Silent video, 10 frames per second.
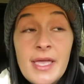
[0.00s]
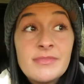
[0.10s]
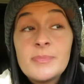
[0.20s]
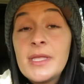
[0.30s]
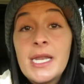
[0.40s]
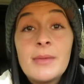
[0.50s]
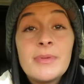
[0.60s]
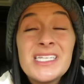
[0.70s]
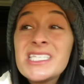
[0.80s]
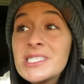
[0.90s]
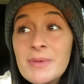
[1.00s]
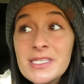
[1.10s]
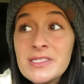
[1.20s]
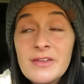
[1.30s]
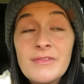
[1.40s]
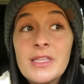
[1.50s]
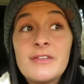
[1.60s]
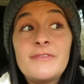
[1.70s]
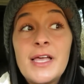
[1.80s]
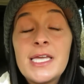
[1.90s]
We have to plan it, but it's expensive,
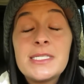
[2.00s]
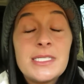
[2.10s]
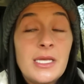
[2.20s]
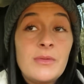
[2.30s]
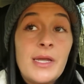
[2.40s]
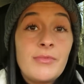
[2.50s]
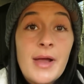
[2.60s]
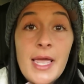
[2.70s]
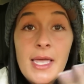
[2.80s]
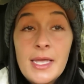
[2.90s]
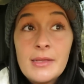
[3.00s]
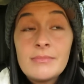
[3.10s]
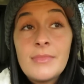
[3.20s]
and the flights, and like Ryan,